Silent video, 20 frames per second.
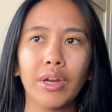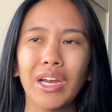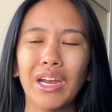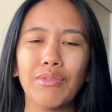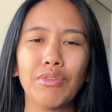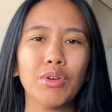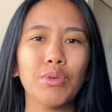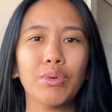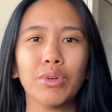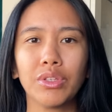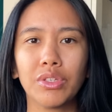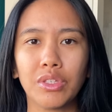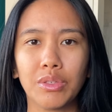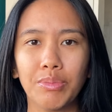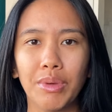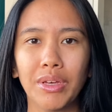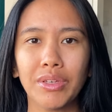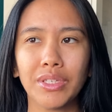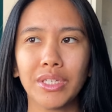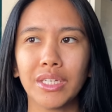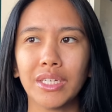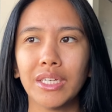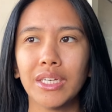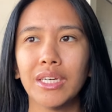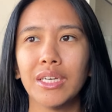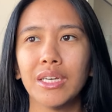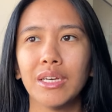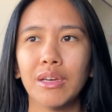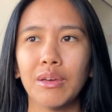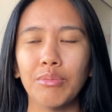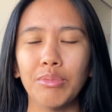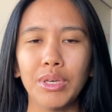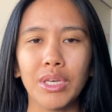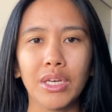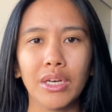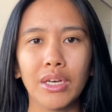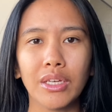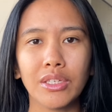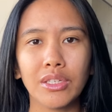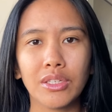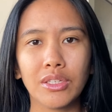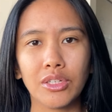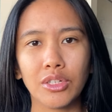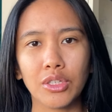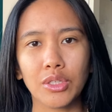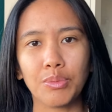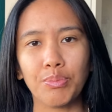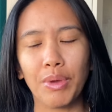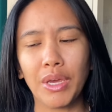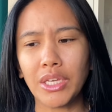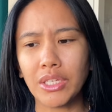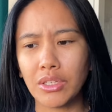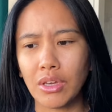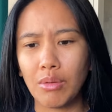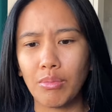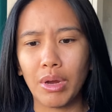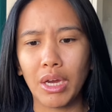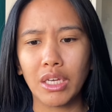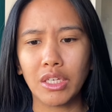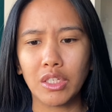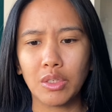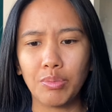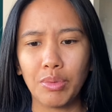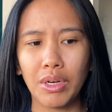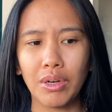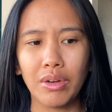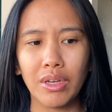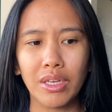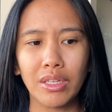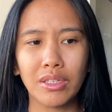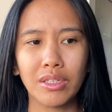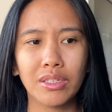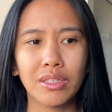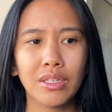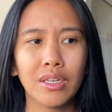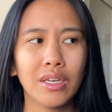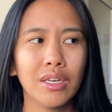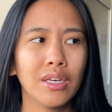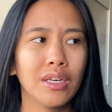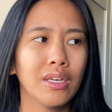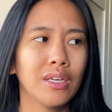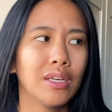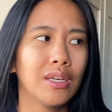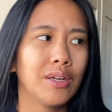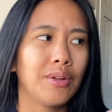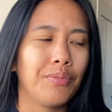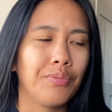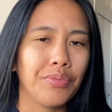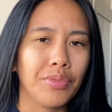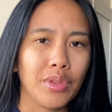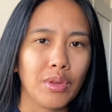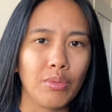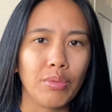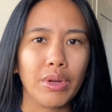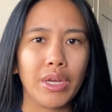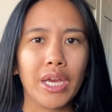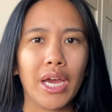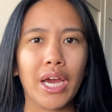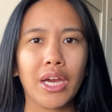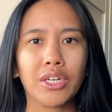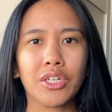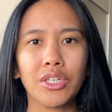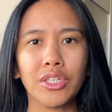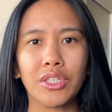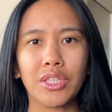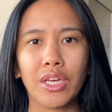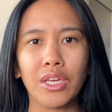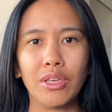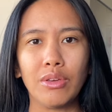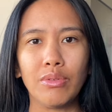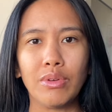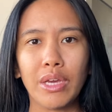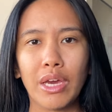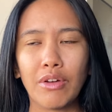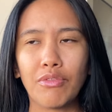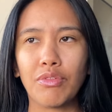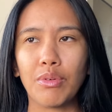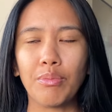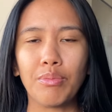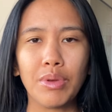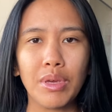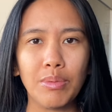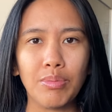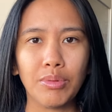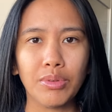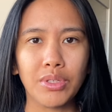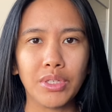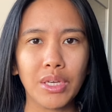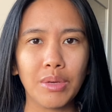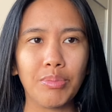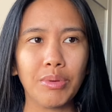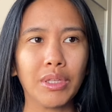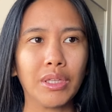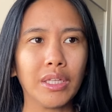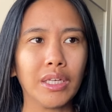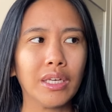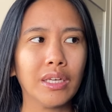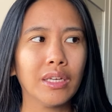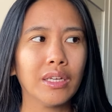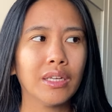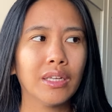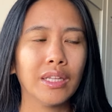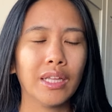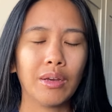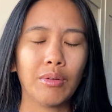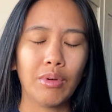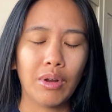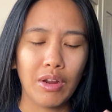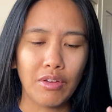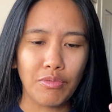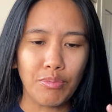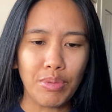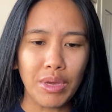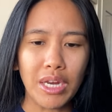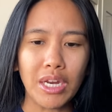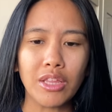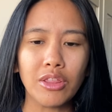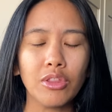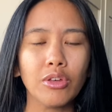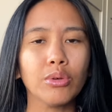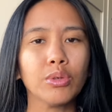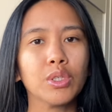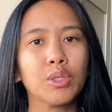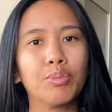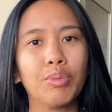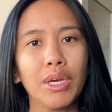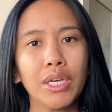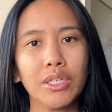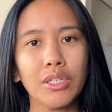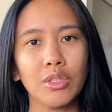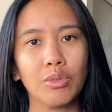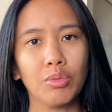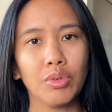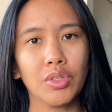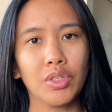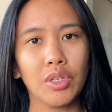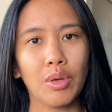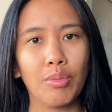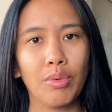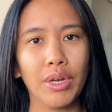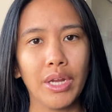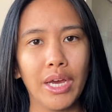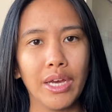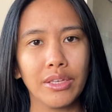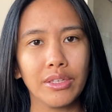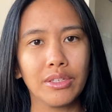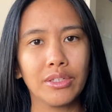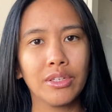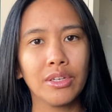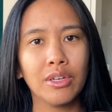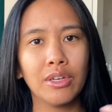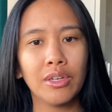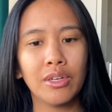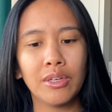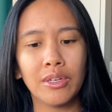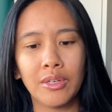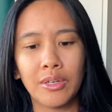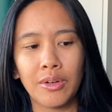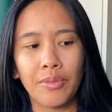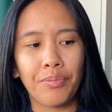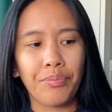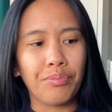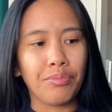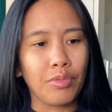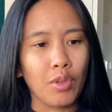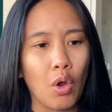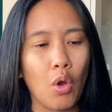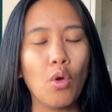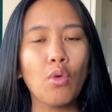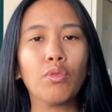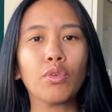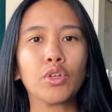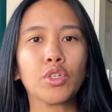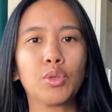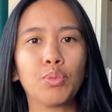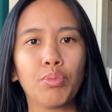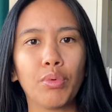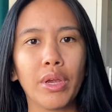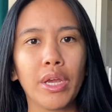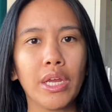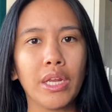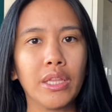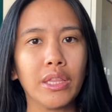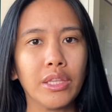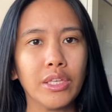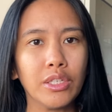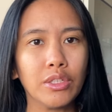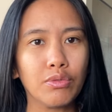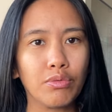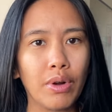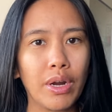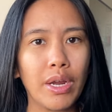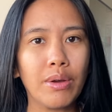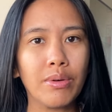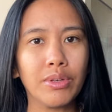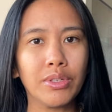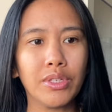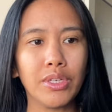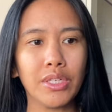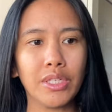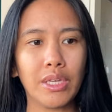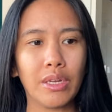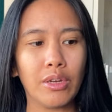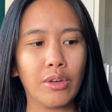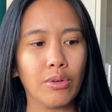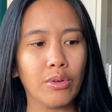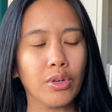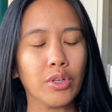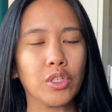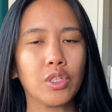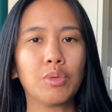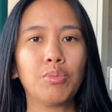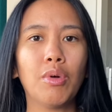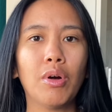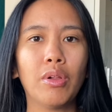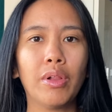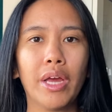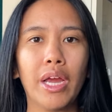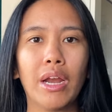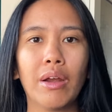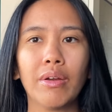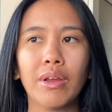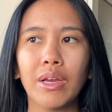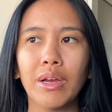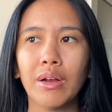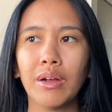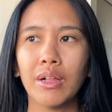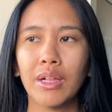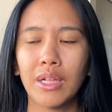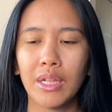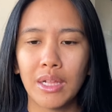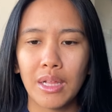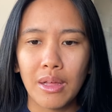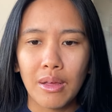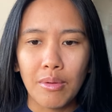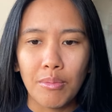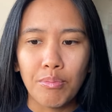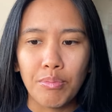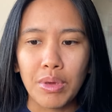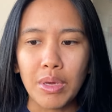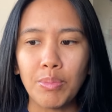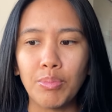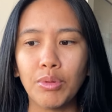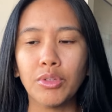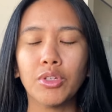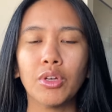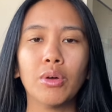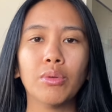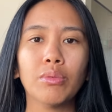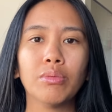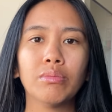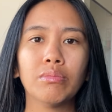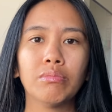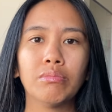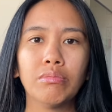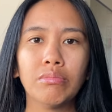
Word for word: and everyone smells it because just based on my experience, the reactions that you get from people typically, like when I've been in those spaces where someone has oversprayed these fragrances and you're in a small area, people don't